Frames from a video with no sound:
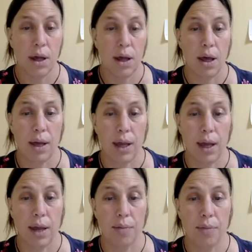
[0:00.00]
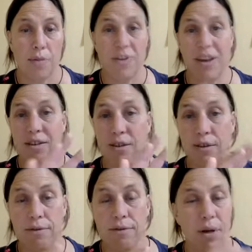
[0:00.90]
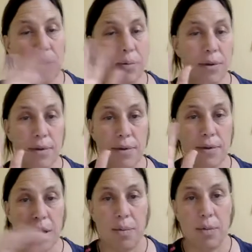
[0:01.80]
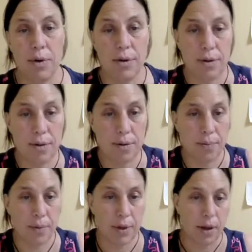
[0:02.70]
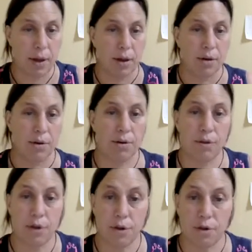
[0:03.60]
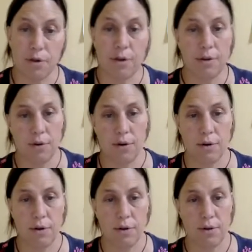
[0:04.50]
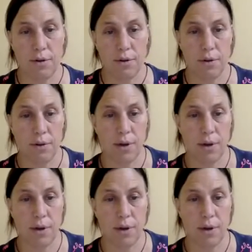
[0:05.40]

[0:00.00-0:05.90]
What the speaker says: Okay, presented differently, but it's the same list. Dissociative conditions.